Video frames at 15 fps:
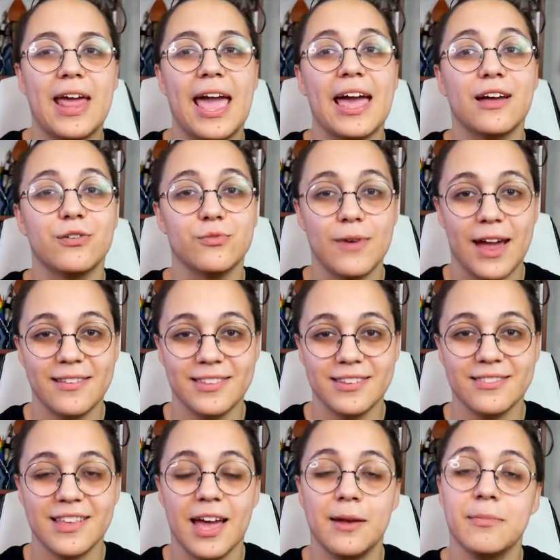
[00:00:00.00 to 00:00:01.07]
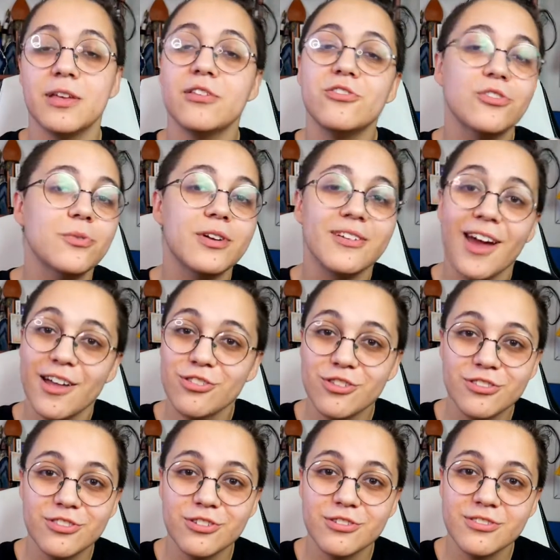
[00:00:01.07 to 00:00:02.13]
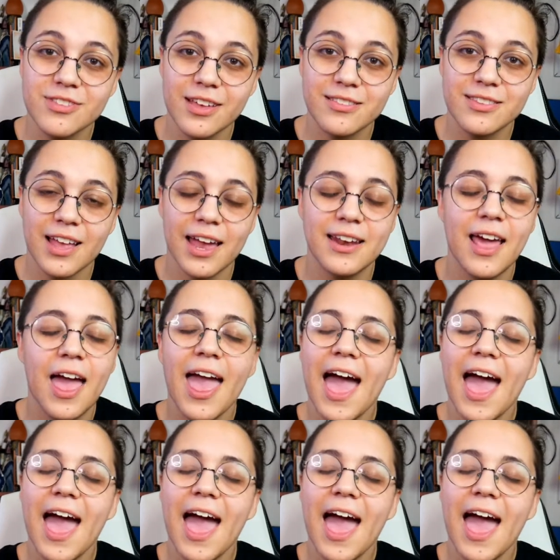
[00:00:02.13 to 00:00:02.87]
and rising sign because you are not just your sun sign